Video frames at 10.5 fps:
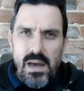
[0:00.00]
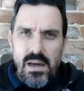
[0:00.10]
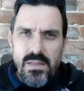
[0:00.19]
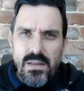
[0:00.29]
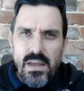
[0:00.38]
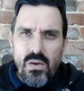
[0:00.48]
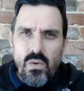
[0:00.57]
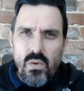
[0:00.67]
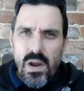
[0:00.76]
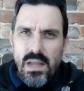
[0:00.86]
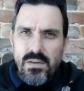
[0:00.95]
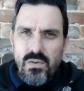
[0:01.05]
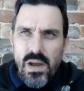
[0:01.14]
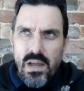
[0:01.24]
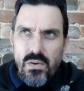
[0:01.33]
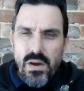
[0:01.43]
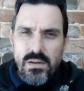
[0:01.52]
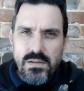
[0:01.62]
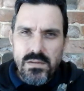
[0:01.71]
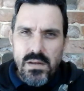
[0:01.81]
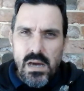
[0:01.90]
think they're called Grand
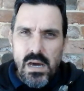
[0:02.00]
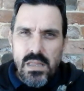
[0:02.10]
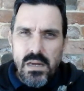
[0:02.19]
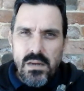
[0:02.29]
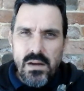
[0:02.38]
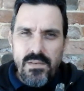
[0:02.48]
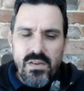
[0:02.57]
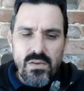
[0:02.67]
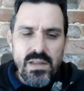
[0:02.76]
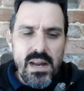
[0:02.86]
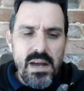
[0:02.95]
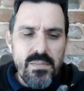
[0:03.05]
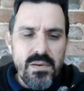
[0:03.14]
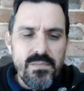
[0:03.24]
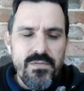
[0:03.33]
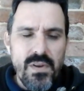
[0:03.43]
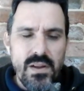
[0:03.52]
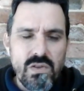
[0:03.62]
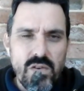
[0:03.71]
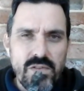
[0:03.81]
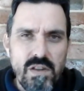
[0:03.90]
Coronas. I think I'd have to look that up. I'm fairly
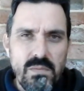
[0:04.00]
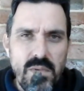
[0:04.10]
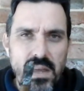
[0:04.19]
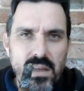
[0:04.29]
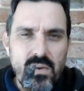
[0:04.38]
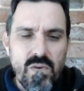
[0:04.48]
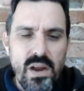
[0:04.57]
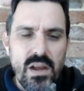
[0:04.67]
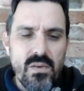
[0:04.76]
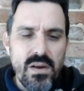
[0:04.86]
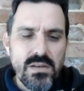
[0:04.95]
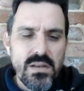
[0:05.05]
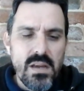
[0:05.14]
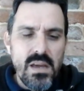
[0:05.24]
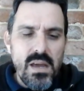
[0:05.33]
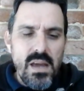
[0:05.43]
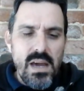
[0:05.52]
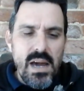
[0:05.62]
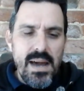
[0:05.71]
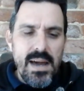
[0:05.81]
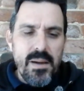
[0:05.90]
sure off the top of my head they're called Grand Coronas.
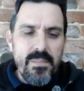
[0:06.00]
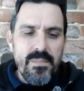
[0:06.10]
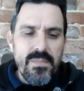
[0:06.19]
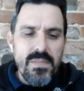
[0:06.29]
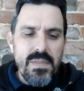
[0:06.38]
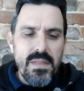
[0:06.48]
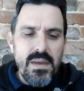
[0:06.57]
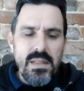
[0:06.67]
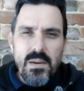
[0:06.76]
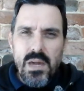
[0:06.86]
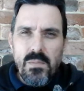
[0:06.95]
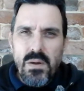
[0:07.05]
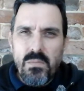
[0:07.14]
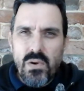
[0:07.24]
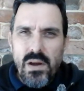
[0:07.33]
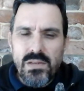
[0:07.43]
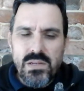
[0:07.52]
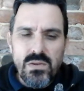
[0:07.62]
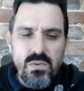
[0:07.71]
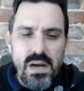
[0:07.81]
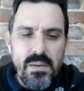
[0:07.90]
Yeah, they can be prone
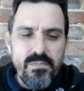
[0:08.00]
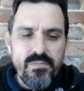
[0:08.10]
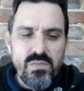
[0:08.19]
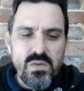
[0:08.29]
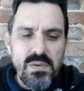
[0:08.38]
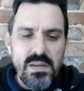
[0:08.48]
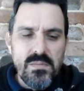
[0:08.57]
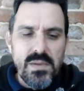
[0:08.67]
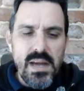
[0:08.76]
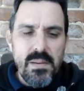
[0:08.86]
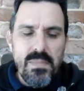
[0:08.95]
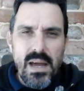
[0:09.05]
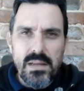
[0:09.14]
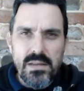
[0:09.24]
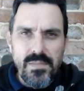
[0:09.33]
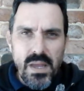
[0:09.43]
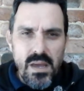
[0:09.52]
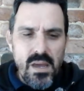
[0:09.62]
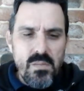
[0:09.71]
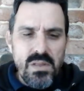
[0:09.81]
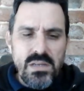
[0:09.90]
to being plugged.
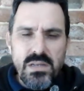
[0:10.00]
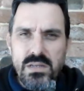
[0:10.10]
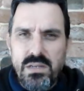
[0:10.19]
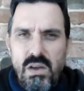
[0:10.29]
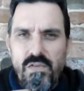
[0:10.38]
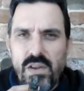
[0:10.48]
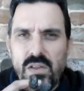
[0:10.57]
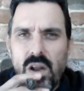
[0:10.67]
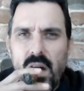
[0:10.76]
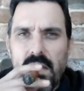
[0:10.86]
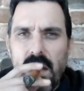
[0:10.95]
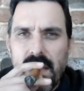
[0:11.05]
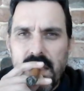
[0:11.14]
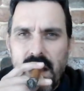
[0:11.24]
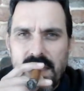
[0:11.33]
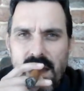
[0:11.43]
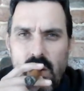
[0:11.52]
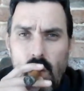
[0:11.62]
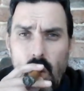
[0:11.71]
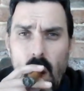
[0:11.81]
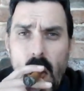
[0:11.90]
But this is definitely not like that at
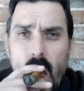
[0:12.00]
all.